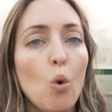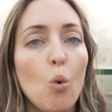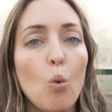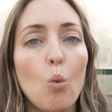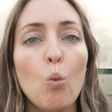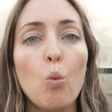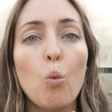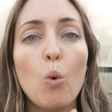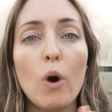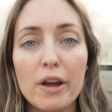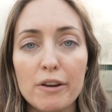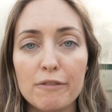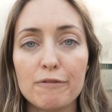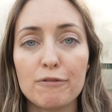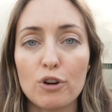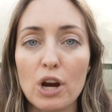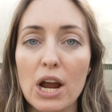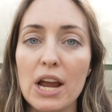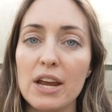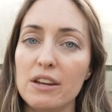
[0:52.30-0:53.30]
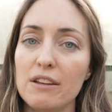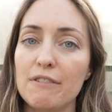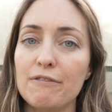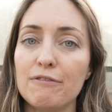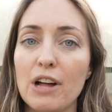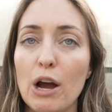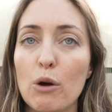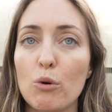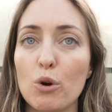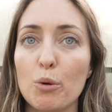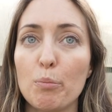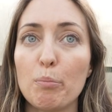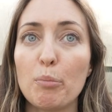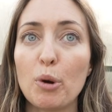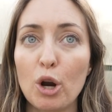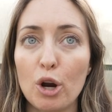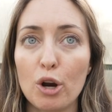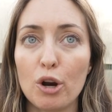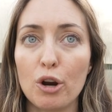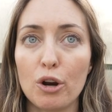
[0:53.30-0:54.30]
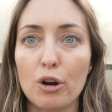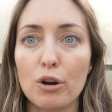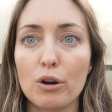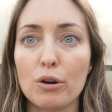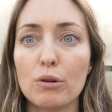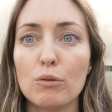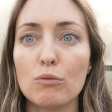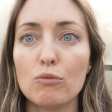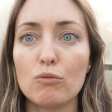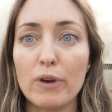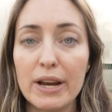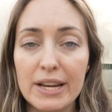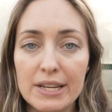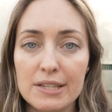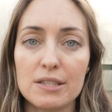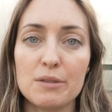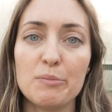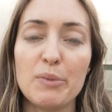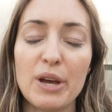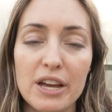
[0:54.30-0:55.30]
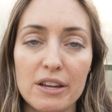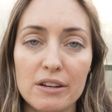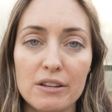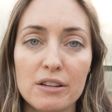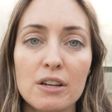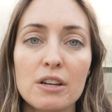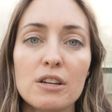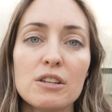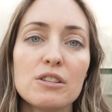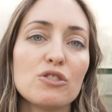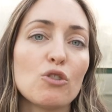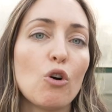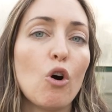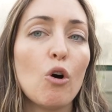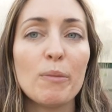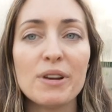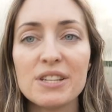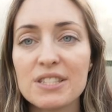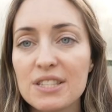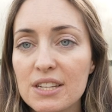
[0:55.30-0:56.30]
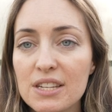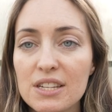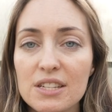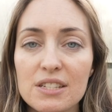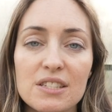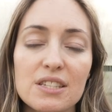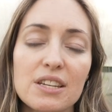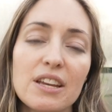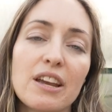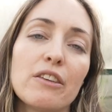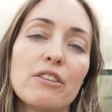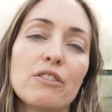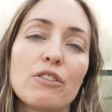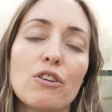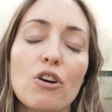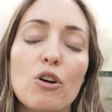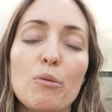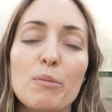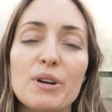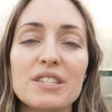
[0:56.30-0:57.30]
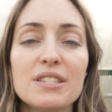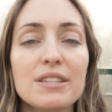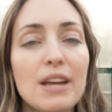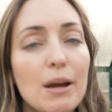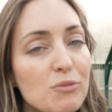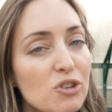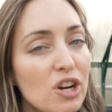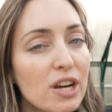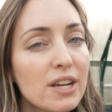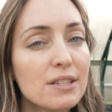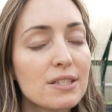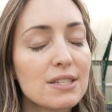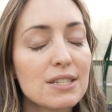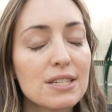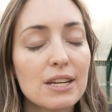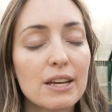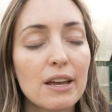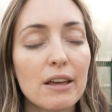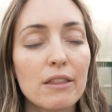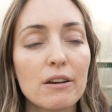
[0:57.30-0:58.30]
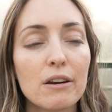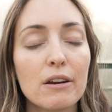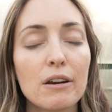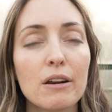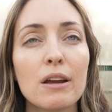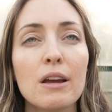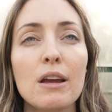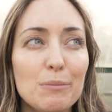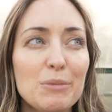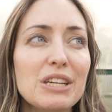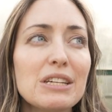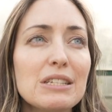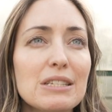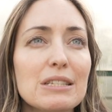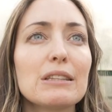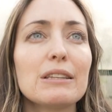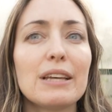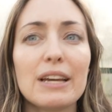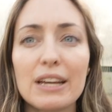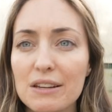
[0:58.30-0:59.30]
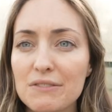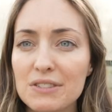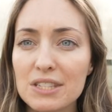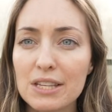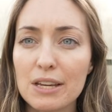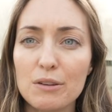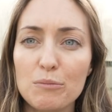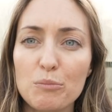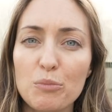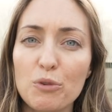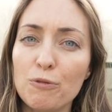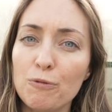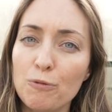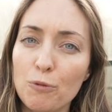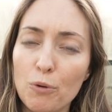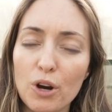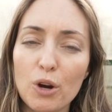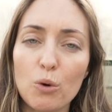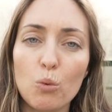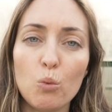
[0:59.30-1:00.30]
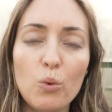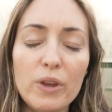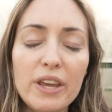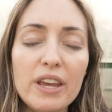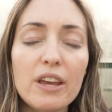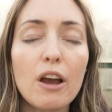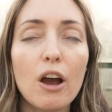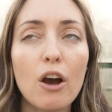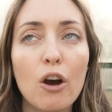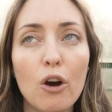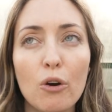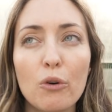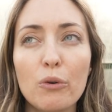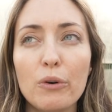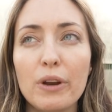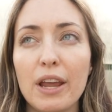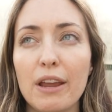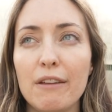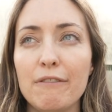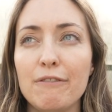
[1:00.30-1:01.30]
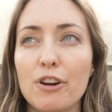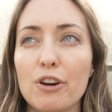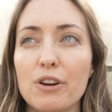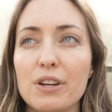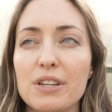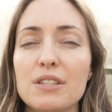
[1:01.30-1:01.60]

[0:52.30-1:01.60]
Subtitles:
one variety of flower per raised bed. So all my zinnias together, all my snapdragons together, because like I've said before, we own a very